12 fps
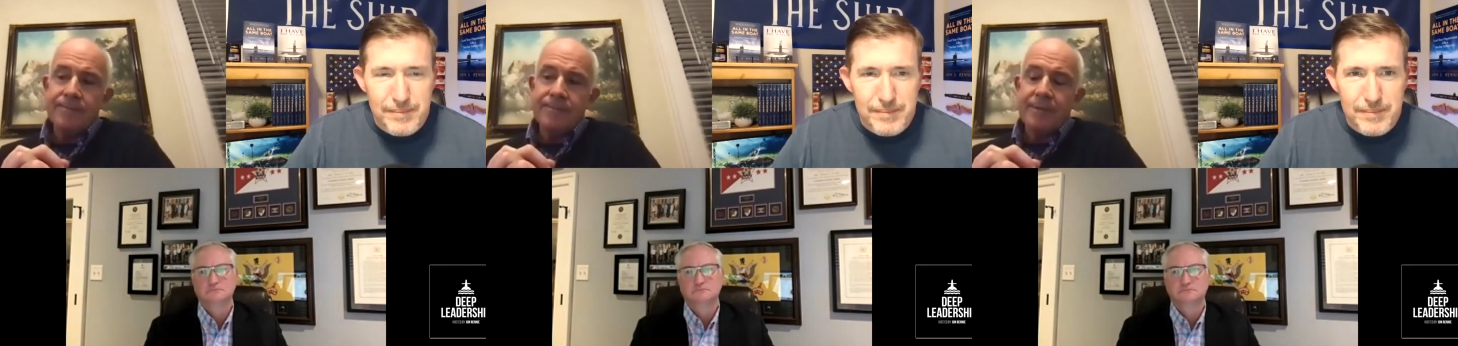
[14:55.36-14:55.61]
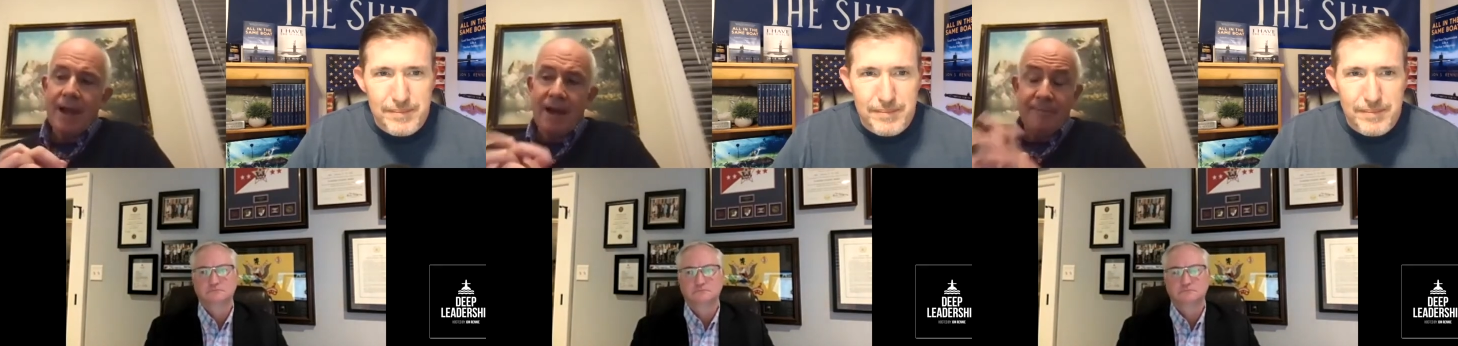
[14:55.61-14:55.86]

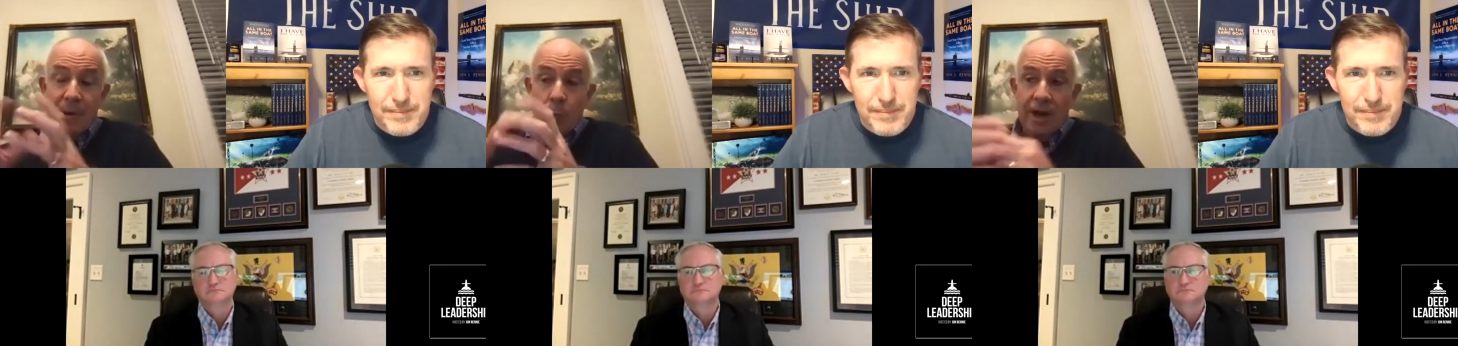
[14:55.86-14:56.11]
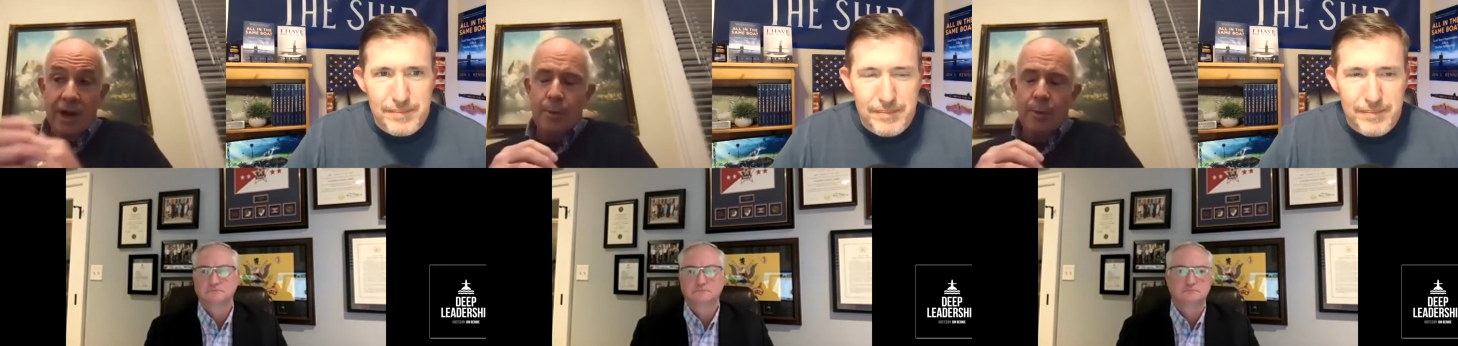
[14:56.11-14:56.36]
Speaker 1: I've been
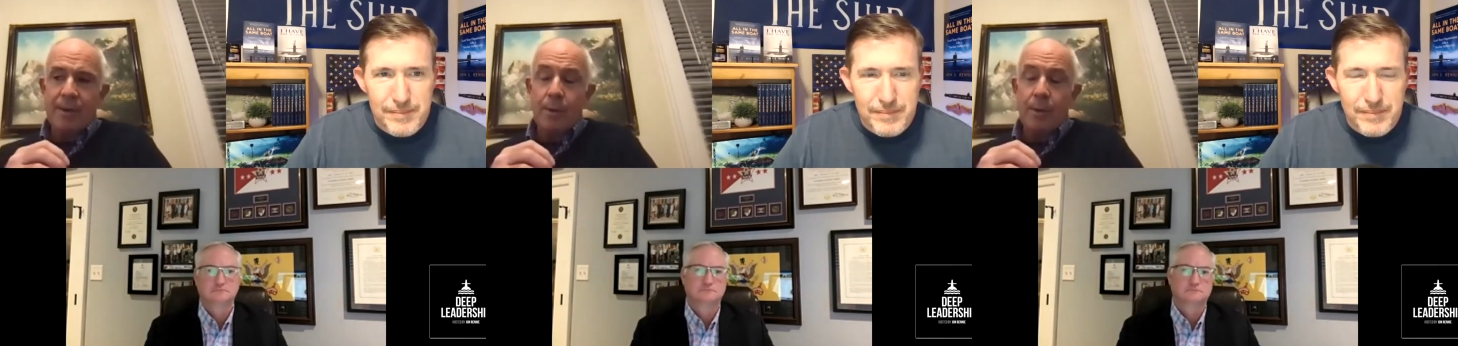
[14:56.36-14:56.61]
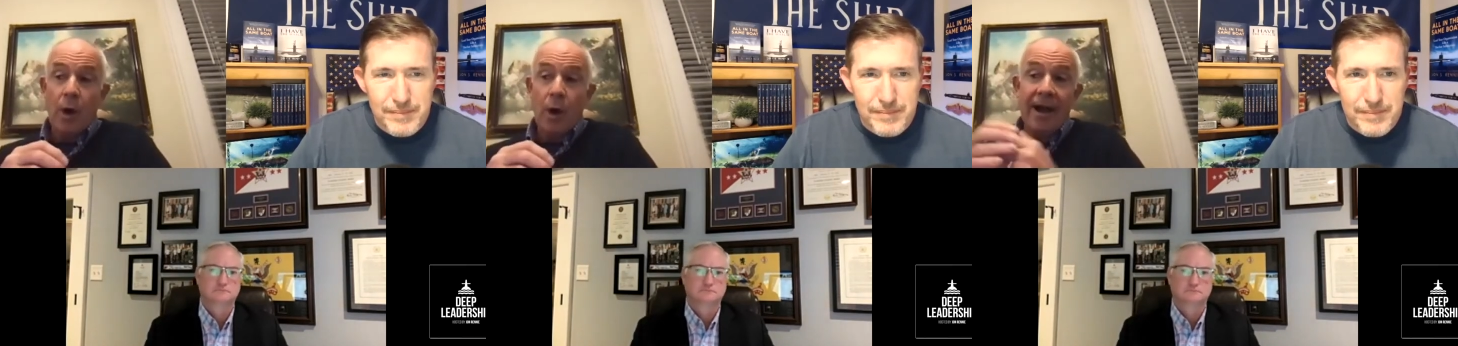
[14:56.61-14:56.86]
working with them a
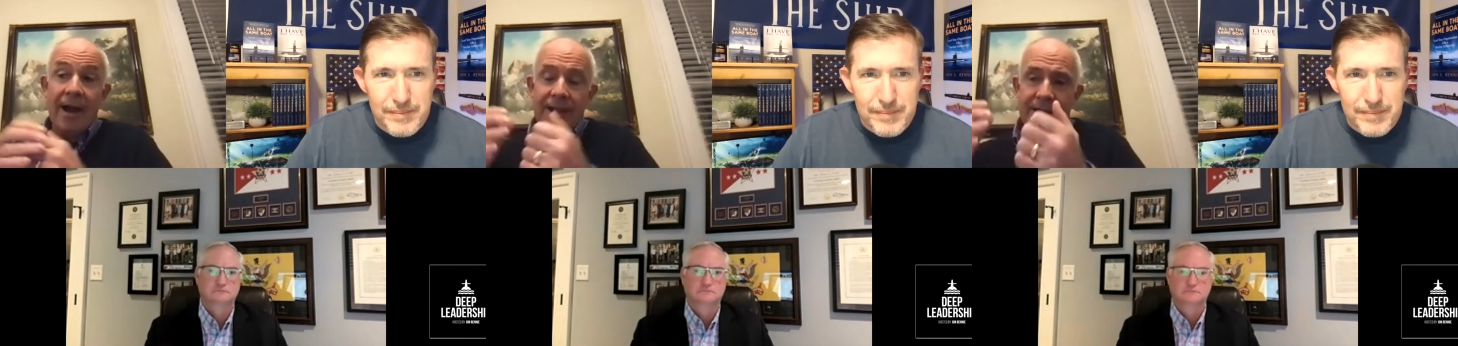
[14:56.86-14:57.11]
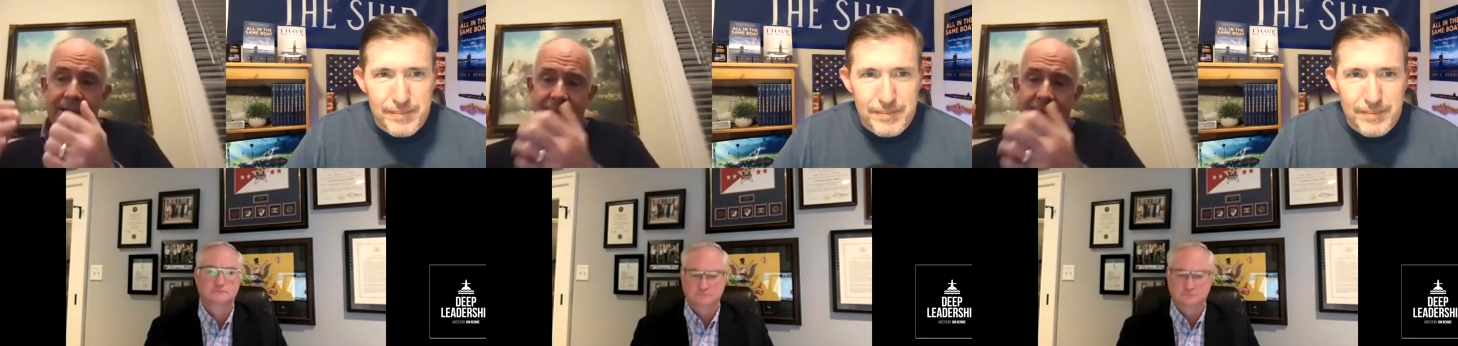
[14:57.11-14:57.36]
while,
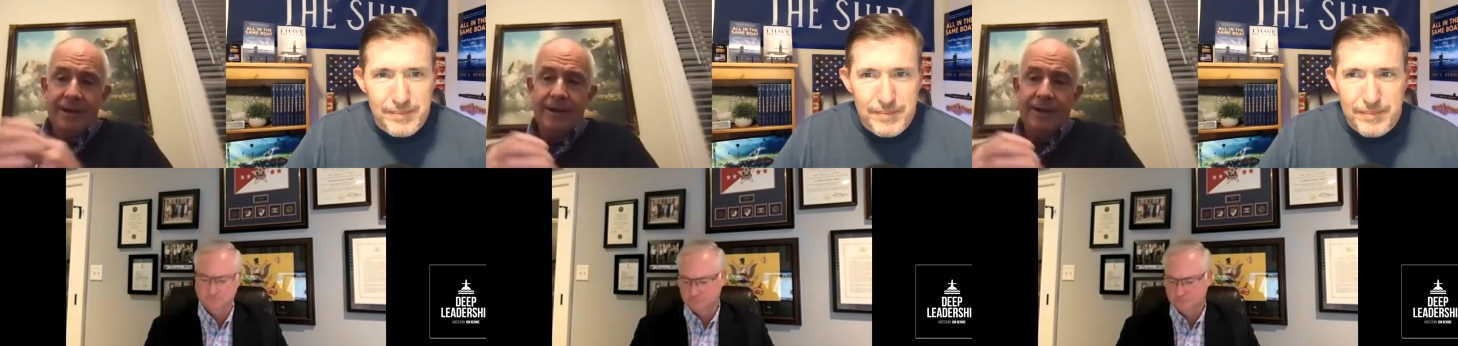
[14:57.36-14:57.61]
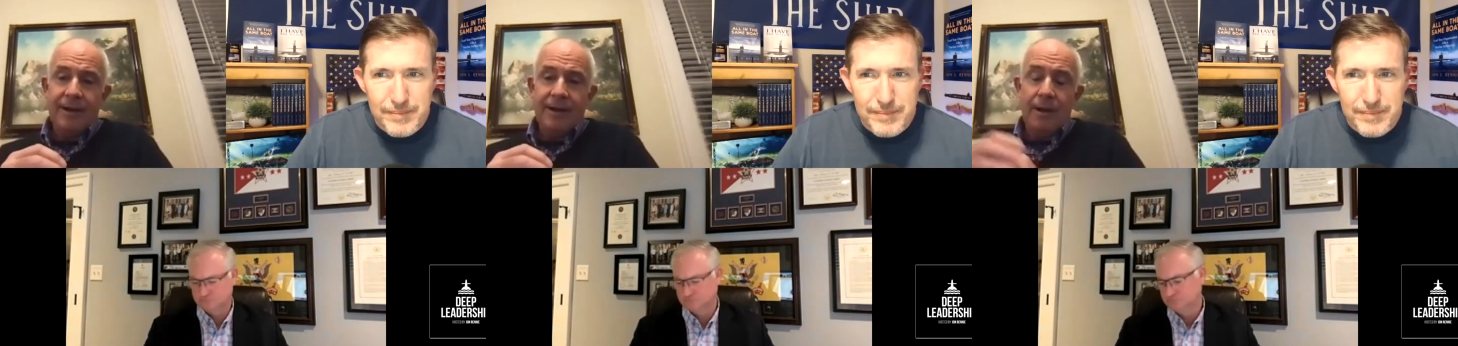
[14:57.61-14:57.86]
and
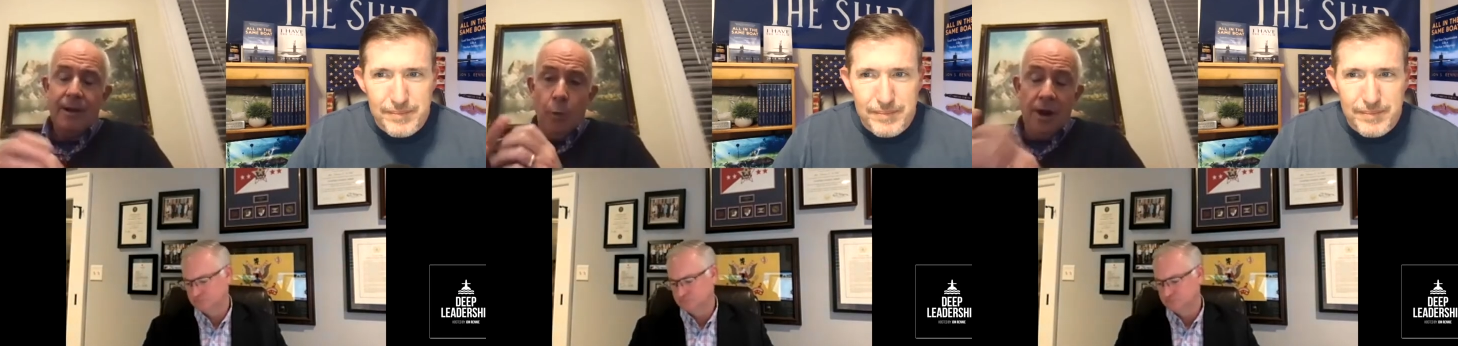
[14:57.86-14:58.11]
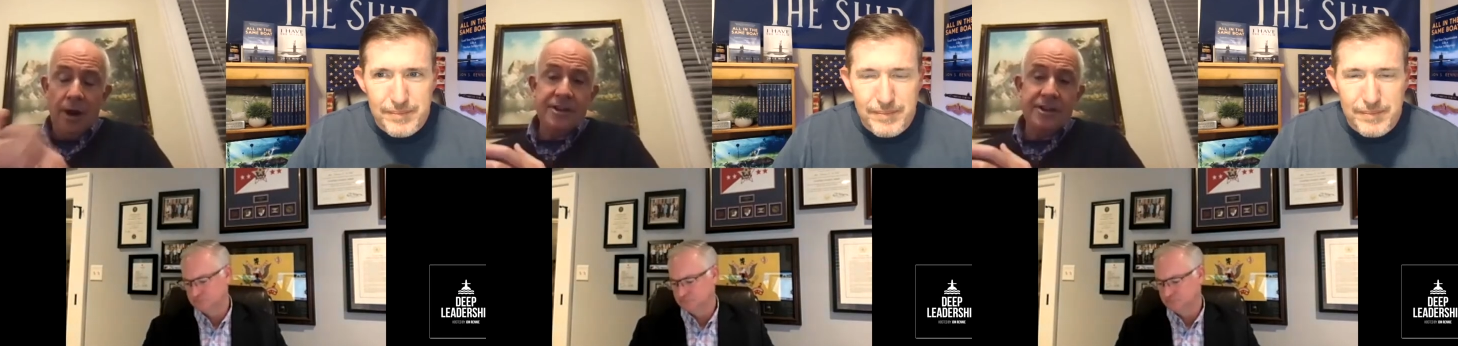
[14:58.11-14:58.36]

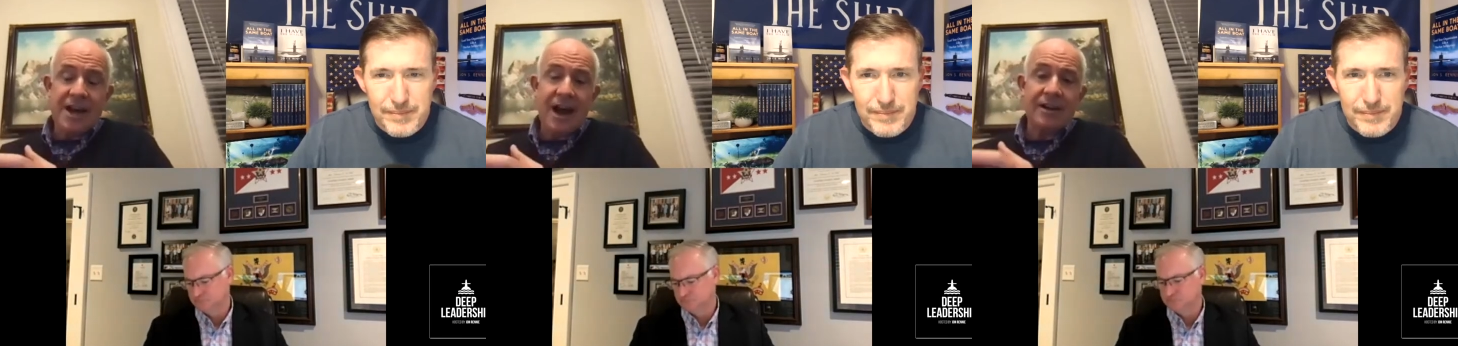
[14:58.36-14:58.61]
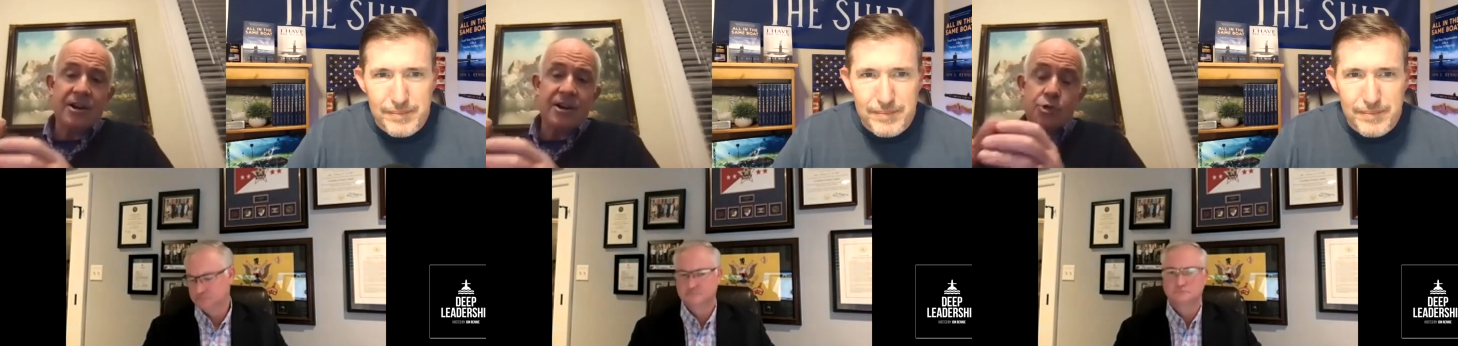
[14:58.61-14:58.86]
one of the
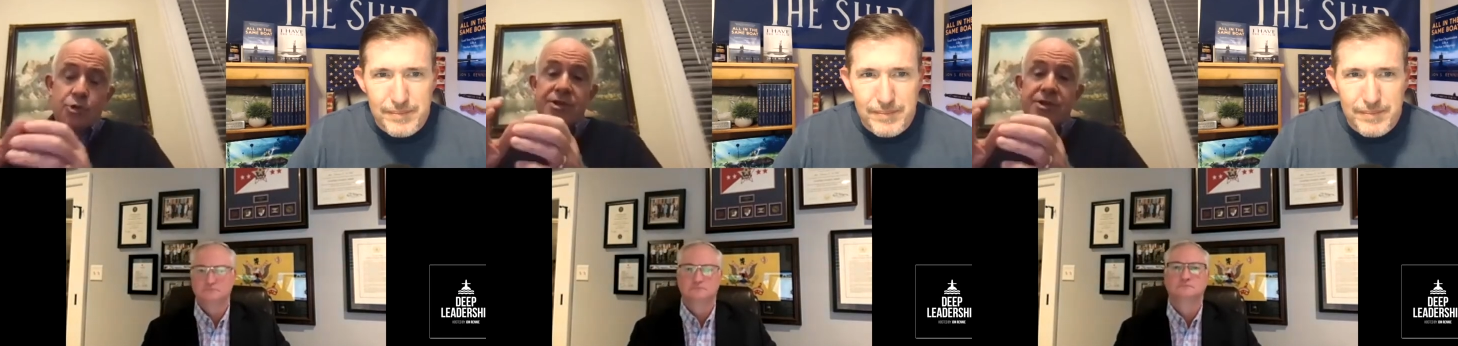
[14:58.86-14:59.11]
doctors was